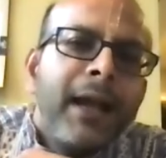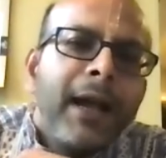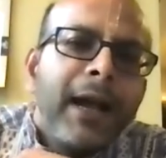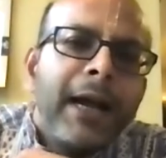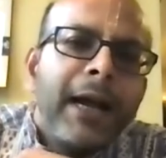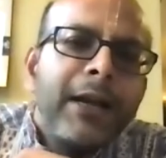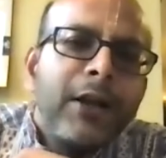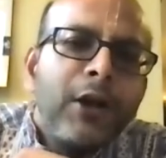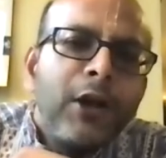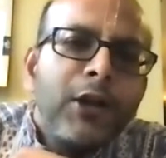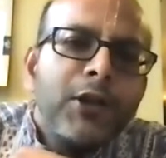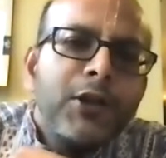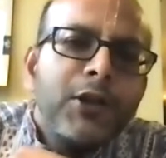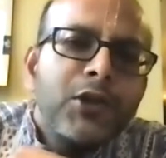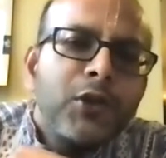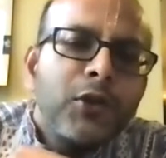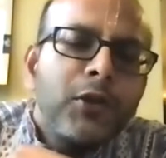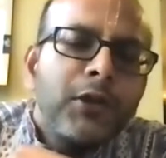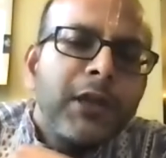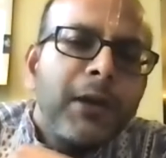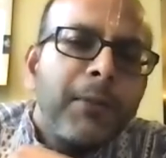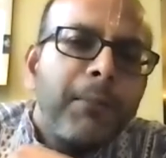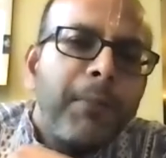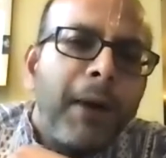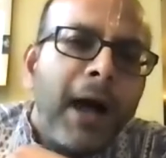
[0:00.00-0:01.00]
And also,
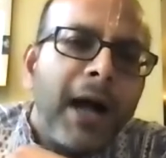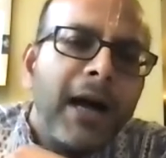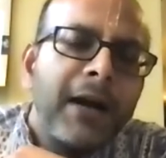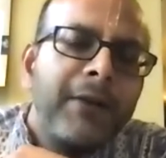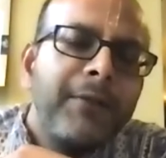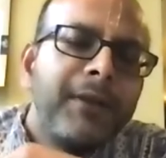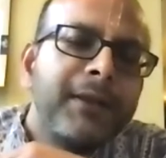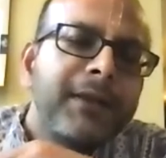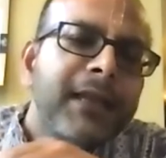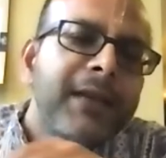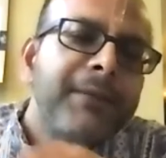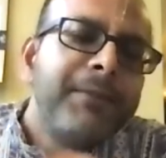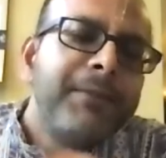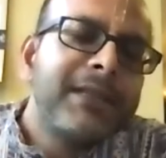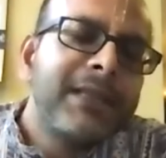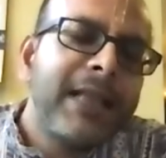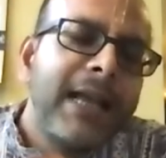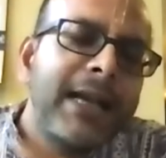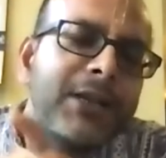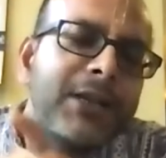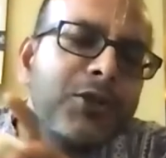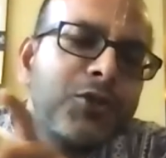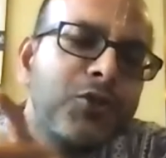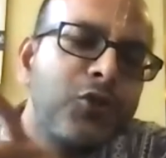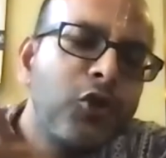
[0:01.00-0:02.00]
the Bhagavatam is
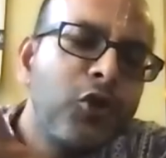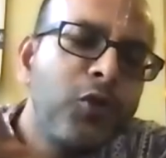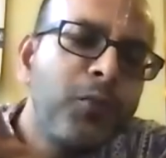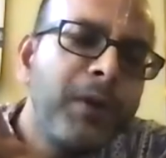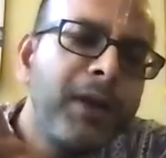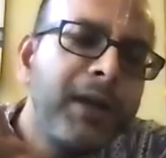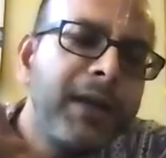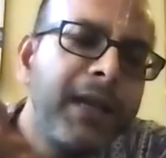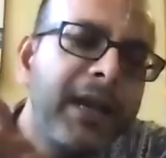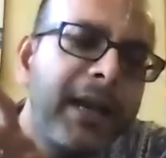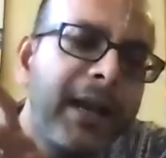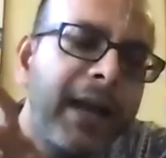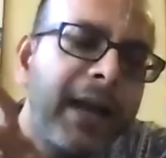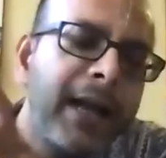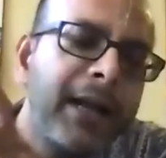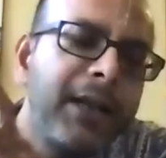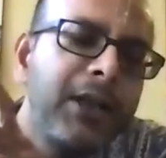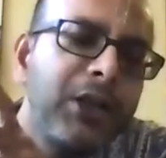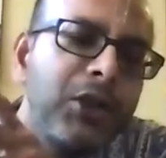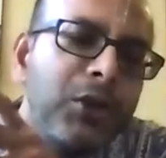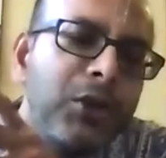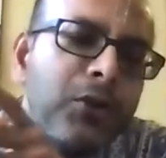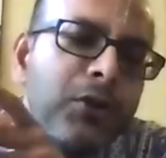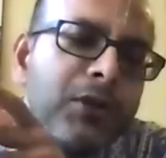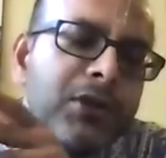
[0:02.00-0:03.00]
like so many
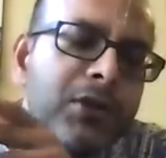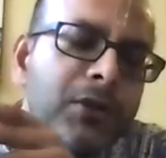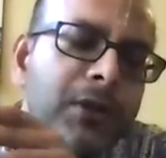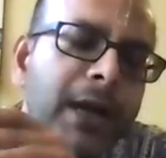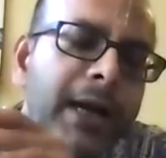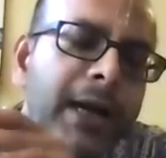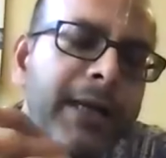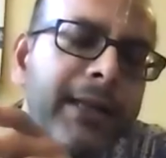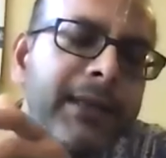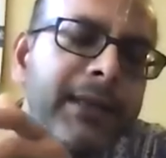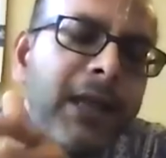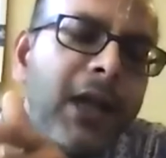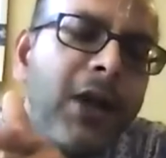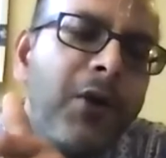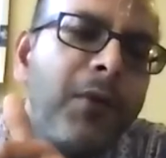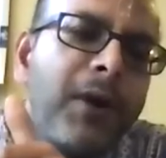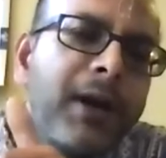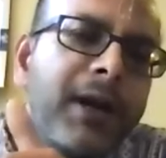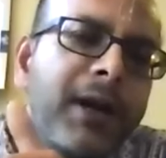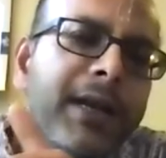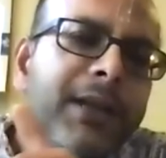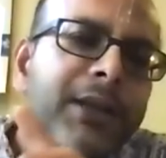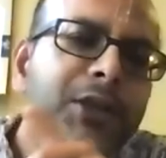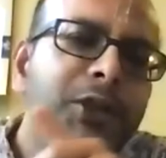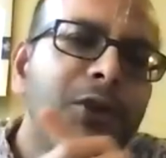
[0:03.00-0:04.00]
cantos. So right now,
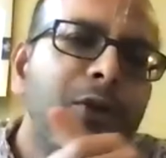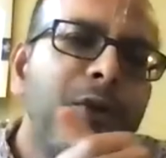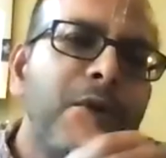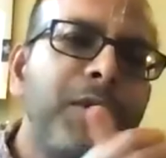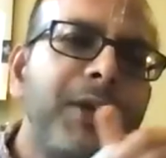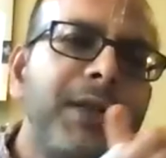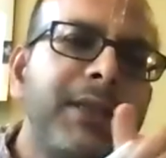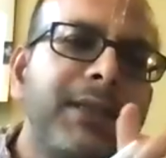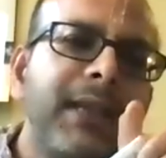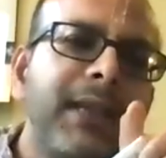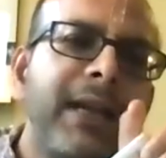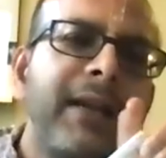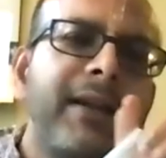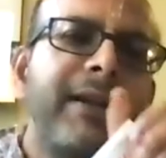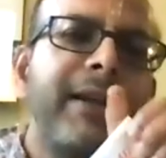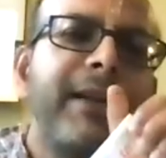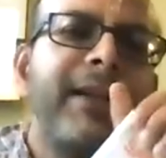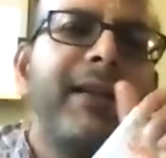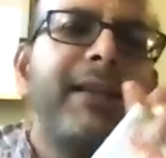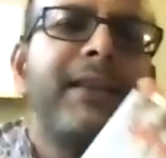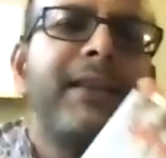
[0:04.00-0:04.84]
what I do is I read